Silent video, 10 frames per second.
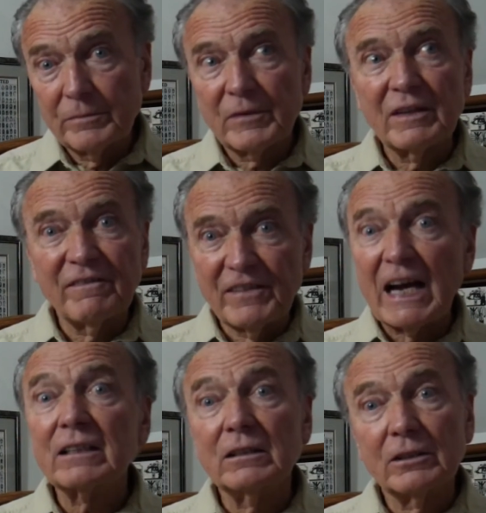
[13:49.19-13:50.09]
the
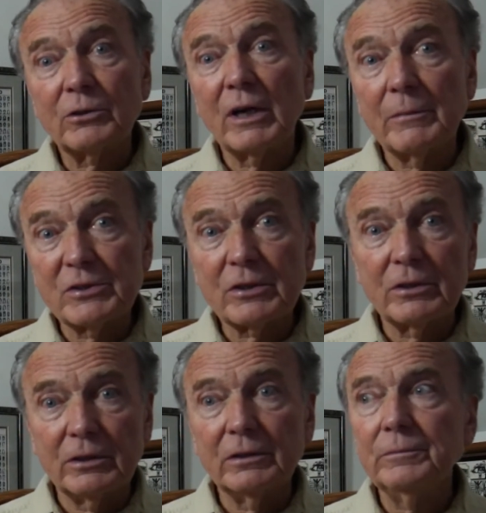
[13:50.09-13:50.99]
fact that a crime has
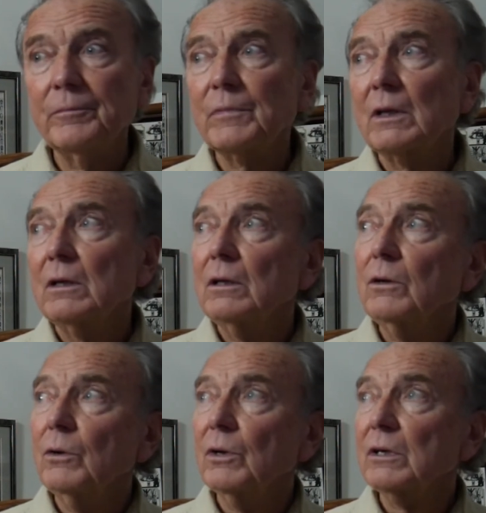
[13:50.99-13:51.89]
occurred
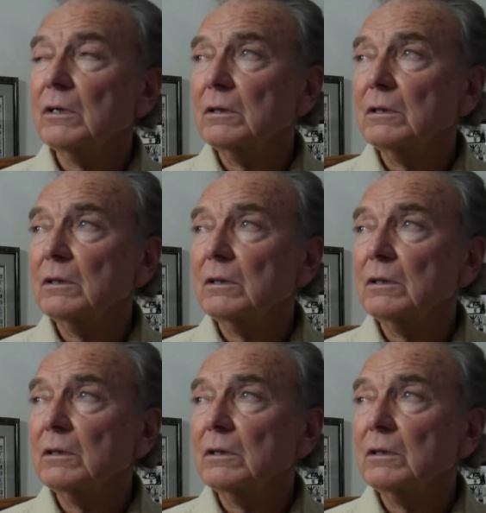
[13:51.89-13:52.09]
or